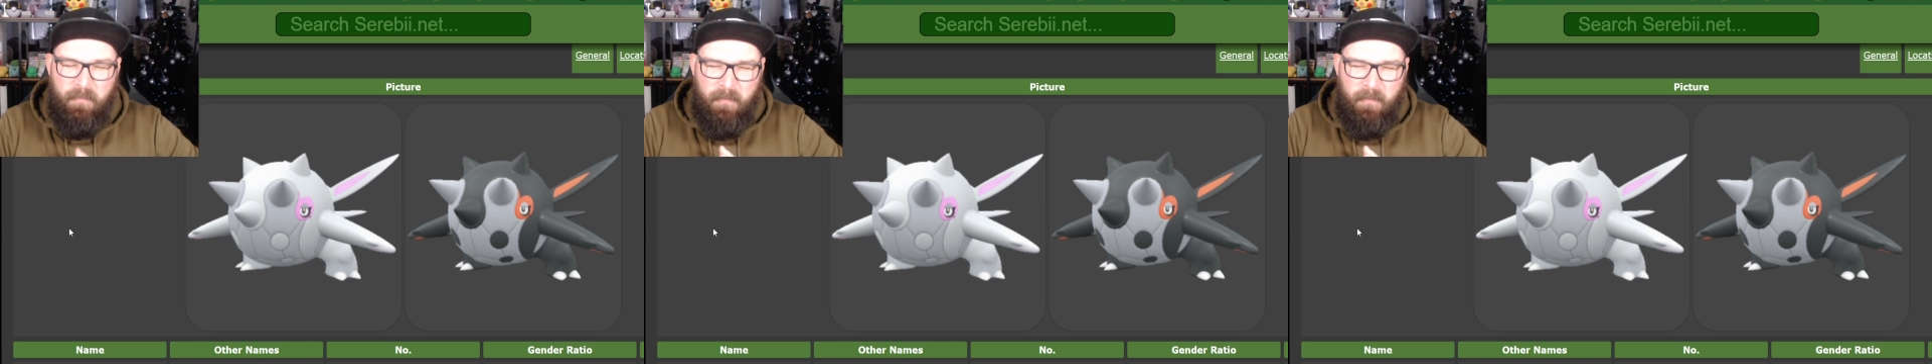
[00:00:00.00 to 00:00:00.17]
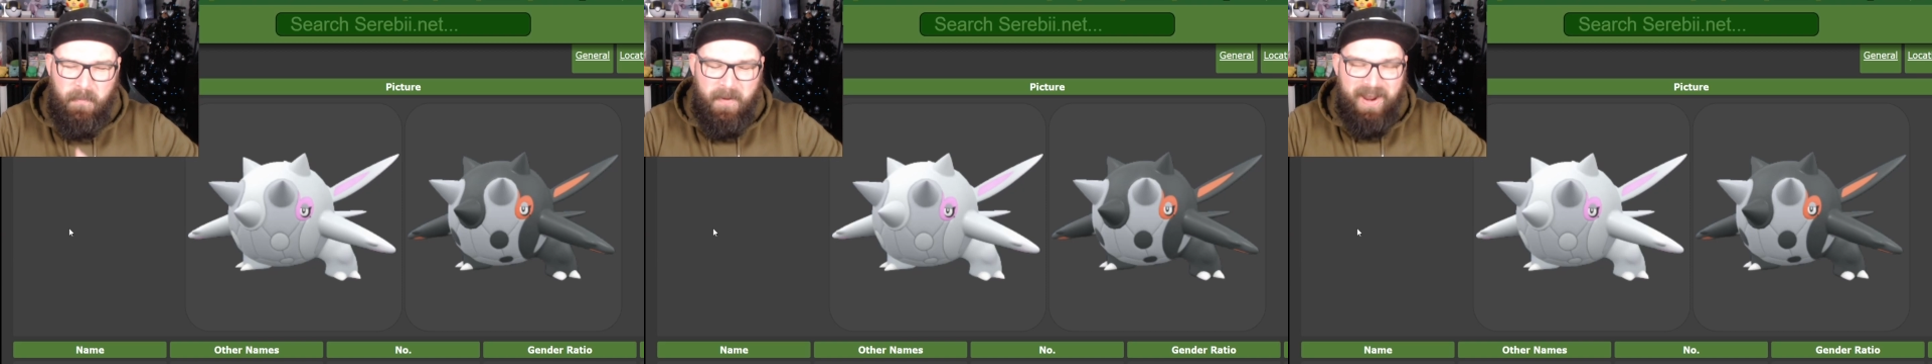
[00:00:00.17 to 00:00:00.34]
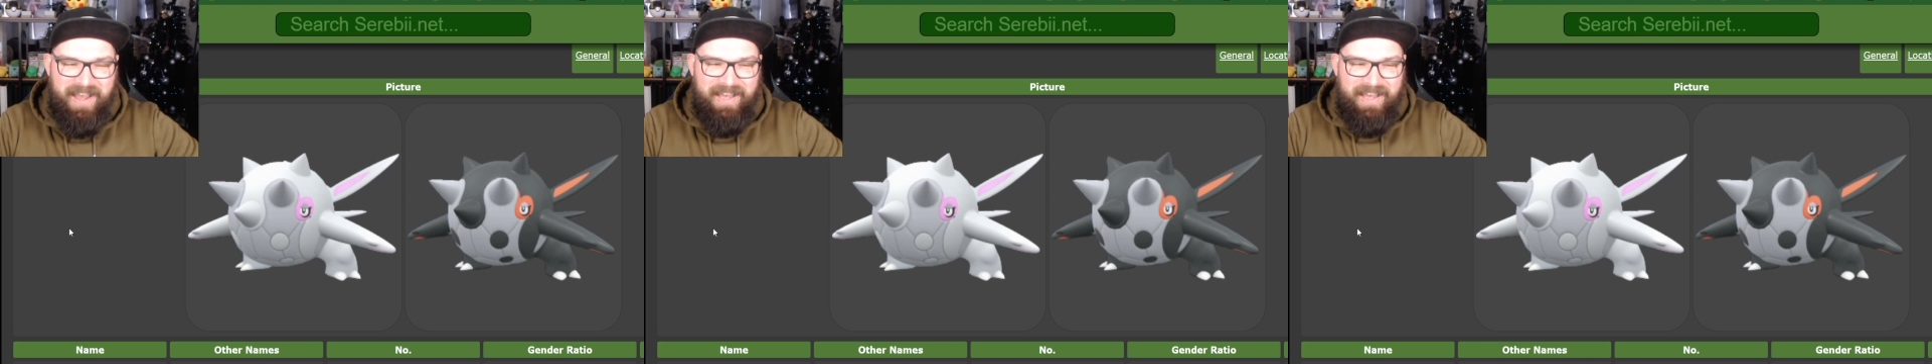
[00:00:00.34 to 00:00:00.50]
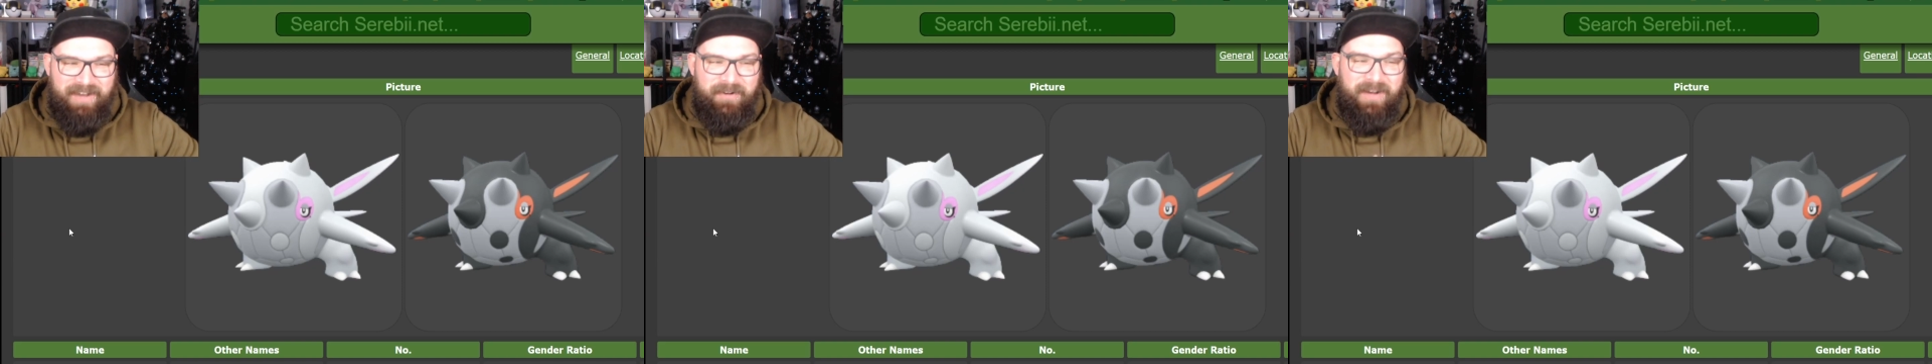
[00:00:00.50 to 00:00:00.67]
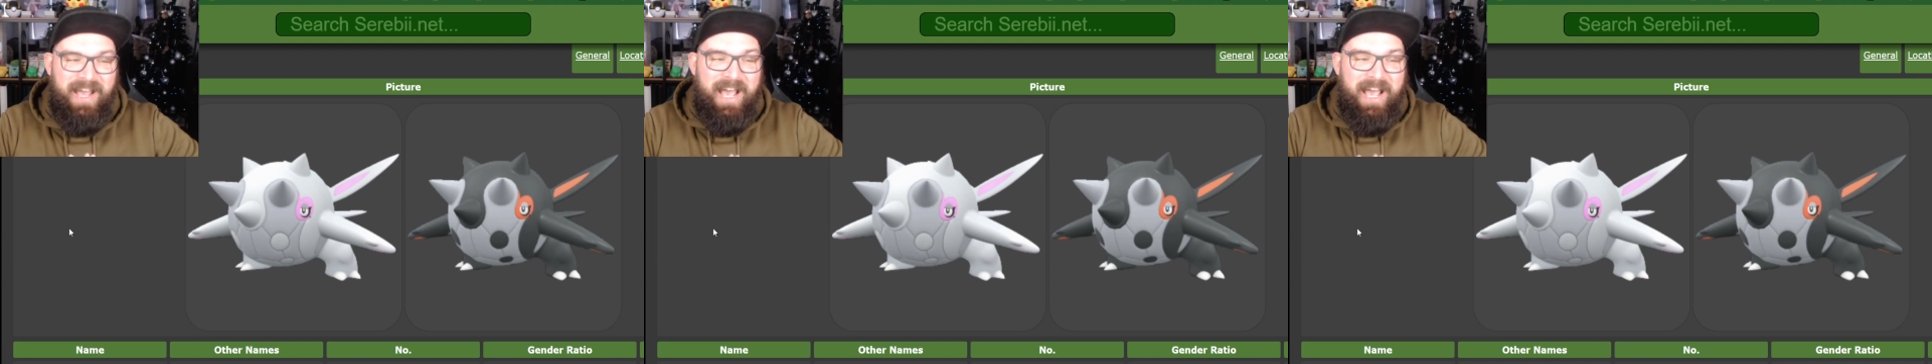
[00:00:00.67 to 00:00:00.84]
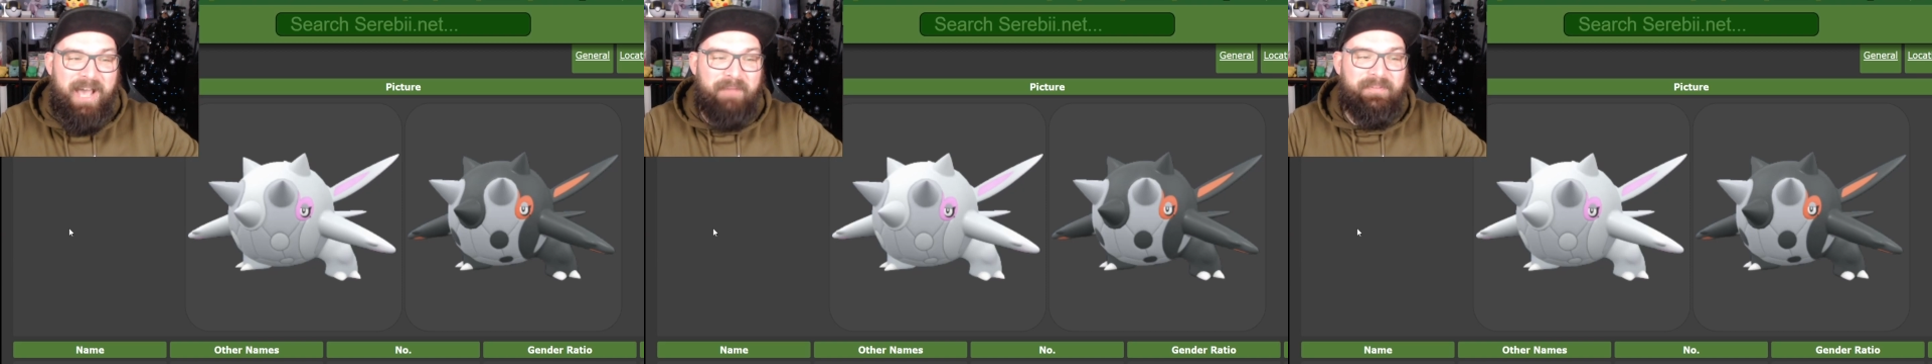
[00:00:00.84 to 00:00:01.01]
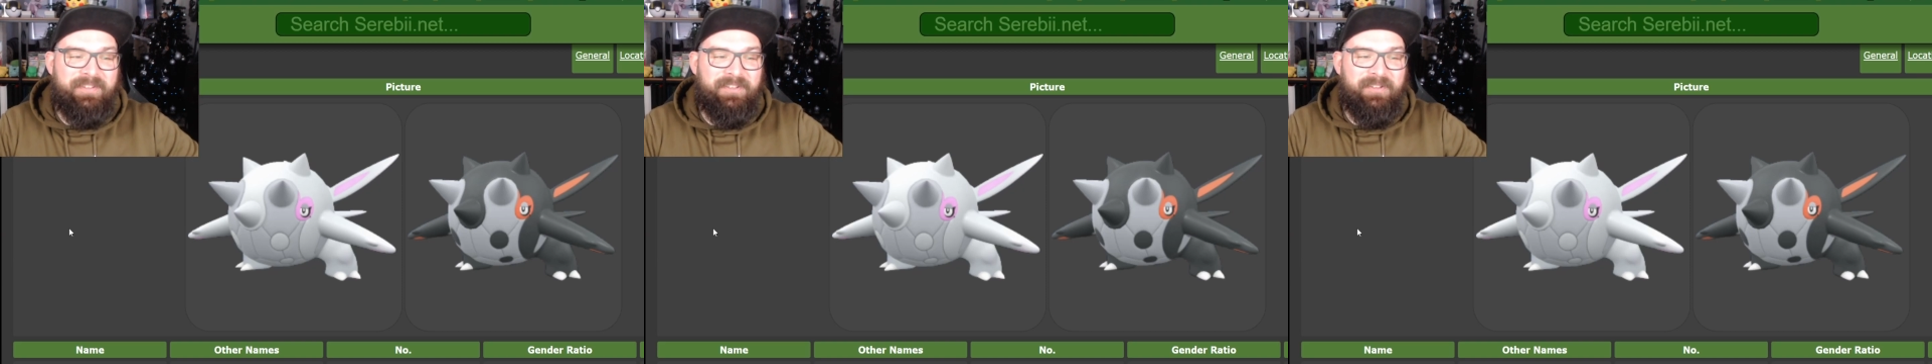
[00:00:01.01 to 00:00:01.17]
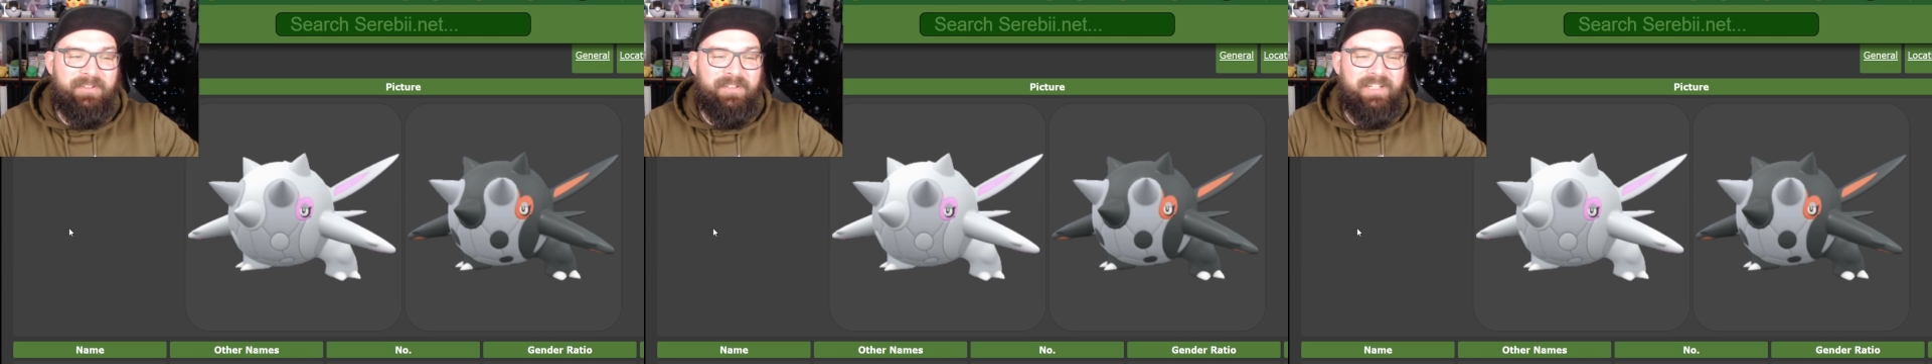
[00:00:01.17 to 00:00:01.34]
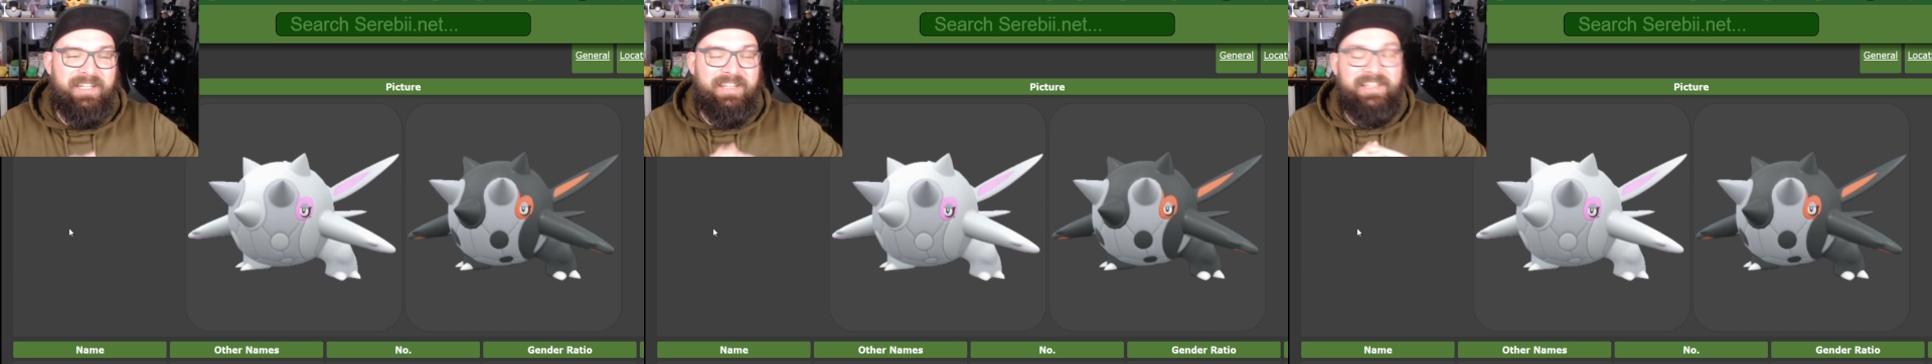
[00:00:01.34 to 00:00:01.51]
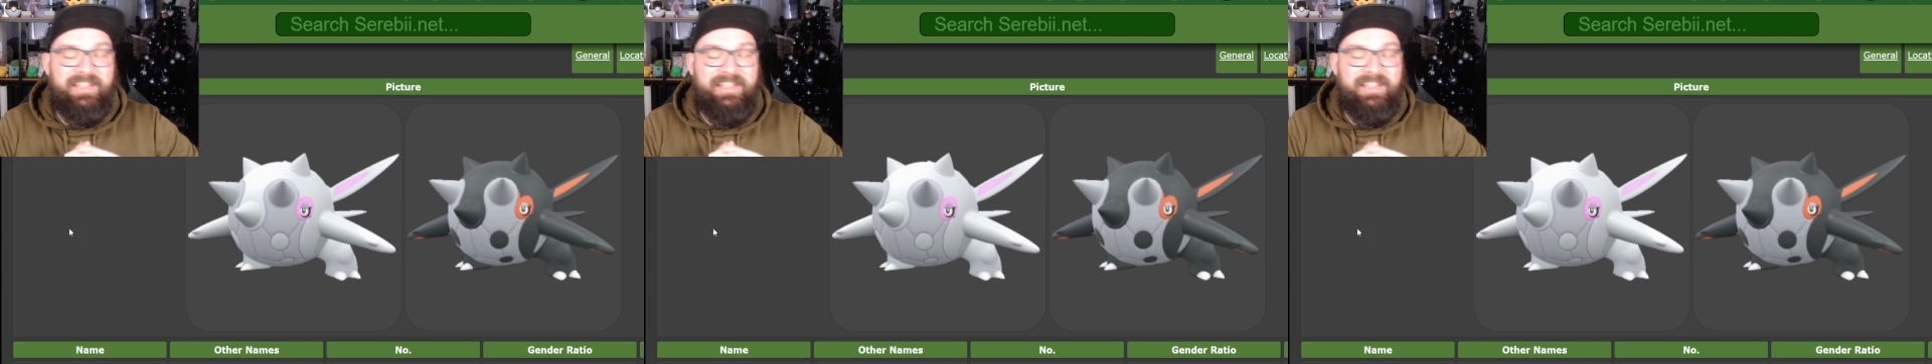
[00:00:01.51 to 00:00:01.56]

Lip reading: Wow, absolutely.